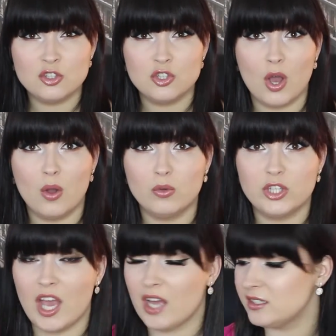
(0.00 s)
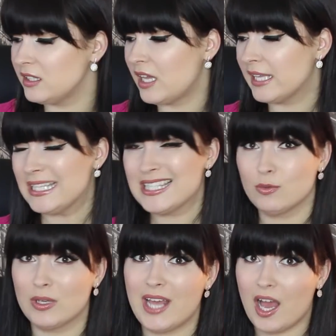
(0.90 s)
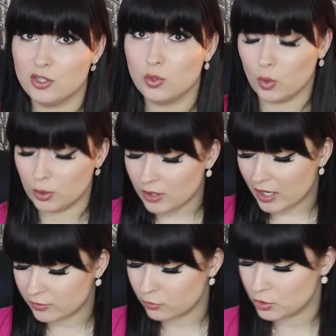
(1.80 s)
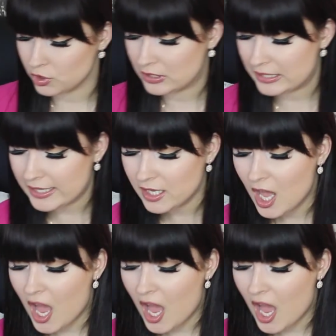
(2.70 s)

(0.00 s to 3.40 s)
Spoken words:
So yeah, I didn't like this one at all, unfortunately.